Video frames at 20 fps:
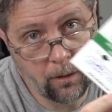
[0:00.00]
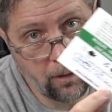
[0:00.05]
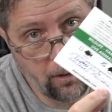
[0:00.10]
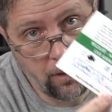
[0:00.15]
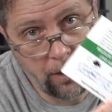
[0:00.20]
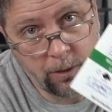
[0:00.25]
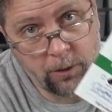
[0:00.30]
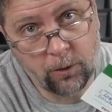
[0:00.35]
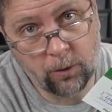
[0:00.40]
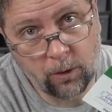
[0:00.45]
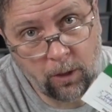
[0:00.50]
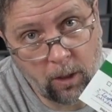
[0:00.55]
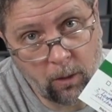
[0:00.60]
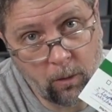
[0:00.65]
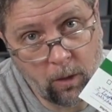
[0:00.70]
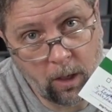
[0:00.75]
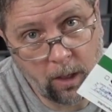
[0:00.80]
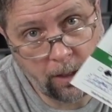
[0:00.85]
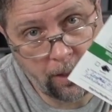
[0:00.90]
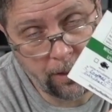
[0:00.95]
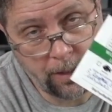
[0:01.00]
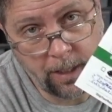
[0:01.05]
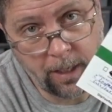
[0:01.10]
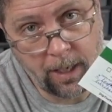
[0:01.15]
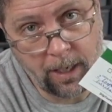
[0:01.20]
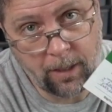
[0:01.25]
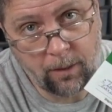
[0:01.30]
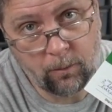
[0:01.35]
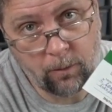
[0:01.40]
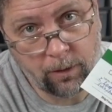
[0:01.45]
This will go on at the
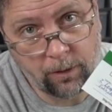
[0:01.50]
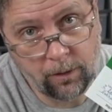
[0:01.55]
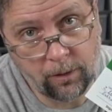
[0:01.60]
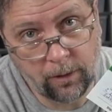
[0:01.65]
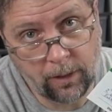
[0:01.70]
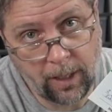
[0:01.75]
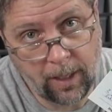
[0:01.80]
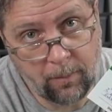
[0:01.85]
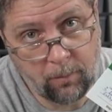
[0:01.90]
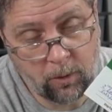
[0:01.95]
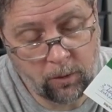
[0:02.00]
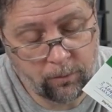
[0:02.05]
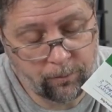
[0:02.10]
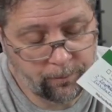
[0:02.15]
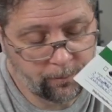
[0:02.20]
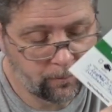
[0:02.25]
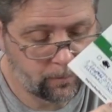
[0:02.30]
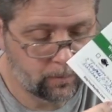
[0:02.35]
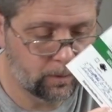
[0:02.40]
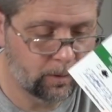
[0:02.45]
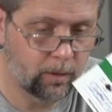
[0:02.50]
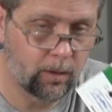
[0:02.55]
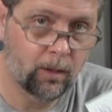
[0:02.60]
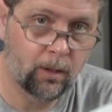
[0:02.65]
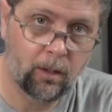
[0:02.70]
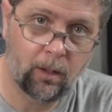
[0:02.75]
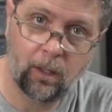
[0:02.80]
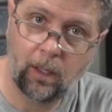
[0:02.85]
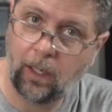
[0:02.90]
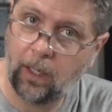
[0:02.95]
end with our label.
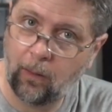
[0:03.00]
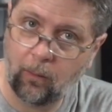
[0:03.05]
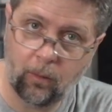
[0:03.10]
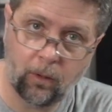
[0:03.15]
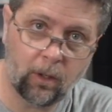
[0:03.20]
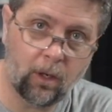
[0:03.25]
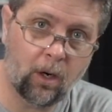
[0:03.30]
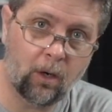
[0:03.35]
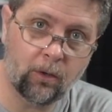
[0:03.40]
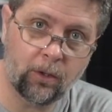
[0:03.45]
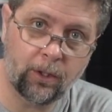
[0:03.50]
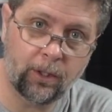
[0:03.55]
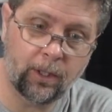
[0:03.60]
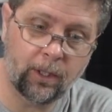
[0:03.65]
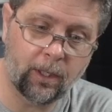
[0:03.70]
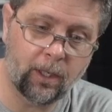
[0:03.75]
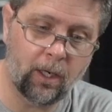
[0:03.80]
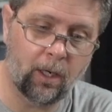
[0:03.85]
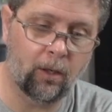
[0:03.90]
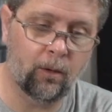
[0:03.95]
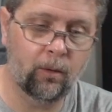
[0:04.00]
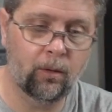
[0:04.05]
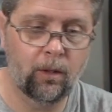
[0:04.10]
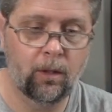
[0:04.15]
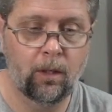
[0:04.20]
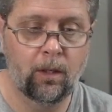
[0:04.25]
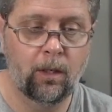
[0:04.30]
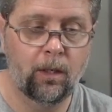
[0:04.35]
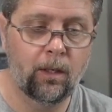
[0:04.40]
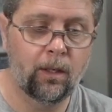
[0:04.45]
And we're all good to go.
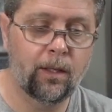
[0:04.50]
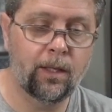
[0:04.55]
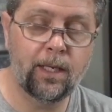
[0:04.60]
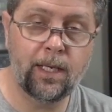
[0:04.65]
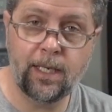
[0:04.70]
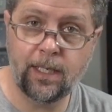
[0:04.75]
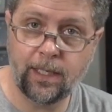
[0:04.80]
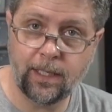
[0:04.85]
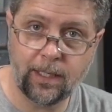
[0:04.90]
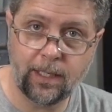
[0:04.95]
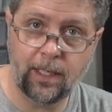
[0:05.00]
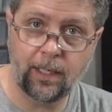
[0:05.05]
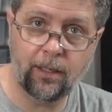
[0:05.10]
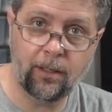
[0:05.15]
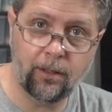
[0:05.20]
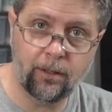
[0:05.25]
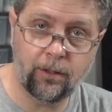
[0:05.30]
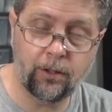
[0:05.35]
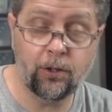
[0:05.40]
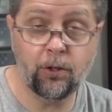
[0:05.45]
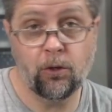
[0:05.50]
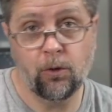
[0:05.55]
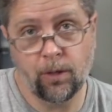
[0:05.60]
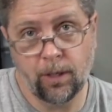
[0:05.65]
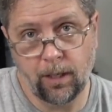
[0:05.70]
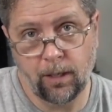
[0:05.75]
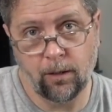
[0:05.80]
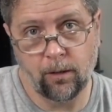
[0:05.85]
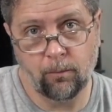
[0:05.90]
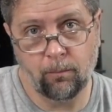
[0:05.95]
These stickers, you can
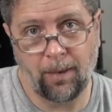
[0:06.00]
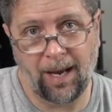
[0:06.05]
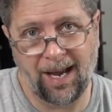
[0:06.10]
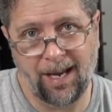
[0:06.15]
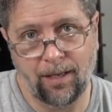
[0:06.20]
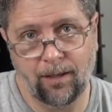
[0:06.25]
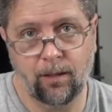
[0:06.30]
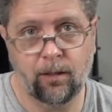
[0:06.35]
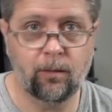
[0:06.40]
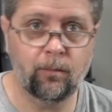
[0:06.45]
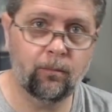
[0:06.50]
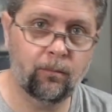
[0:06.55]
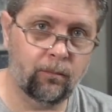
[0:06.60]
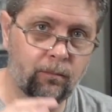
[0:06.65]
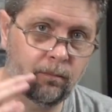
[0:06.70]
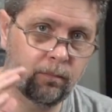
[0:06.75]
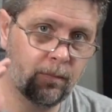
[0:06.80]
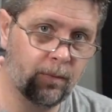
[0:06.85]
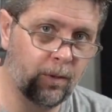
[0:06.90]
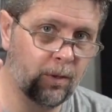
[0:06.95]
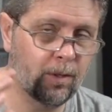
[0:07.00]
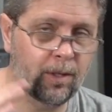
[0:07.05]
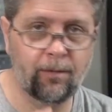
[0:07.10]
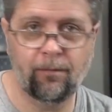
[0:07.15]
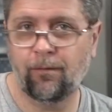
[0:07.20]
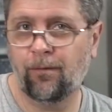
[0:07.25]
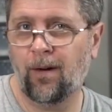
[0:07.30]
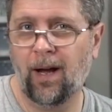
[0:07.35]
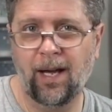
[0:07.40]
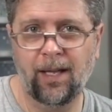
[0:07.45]
either buy them, you can
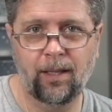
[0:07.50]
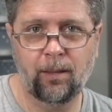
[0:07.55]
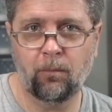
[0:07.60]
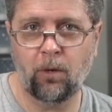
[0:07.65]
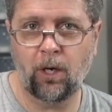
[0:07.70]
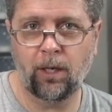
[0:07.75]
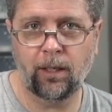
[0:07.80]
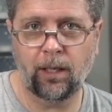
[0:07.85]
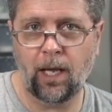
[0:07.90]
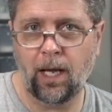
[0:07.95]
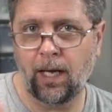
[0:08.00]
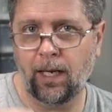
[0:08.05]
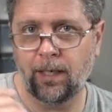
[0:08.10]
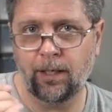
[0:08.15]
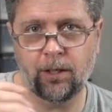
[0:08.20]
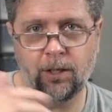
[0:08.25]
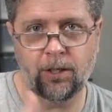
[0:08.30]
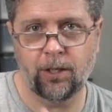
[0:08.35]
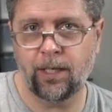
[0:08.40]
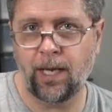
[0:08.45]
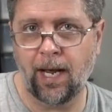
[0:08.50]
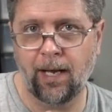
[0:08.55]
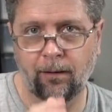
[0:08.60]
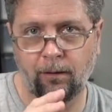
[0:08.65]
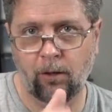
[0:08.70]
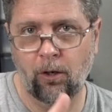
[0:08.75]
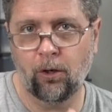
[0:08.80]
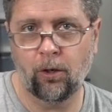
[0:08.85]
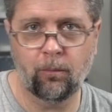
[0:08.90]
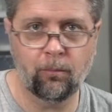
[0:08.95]
find them online, just
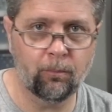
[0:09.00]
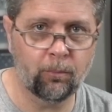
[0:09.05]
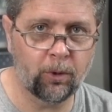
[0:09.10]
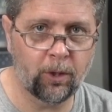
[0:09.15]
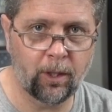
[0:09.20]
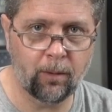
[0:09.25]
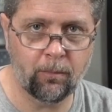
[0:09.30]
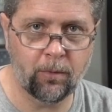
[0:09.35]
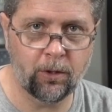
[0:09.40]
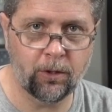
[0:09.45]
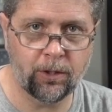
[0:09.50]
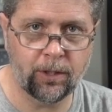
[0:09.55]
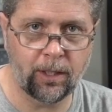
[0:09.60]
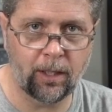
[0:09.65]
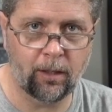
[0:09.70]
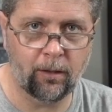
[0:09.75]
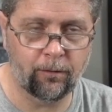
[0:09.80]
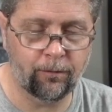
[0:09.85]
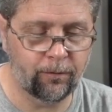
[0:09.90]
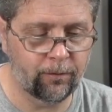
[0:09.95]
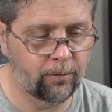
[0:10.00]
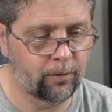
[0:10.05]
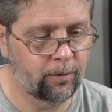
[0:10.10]
download them, print them yourself.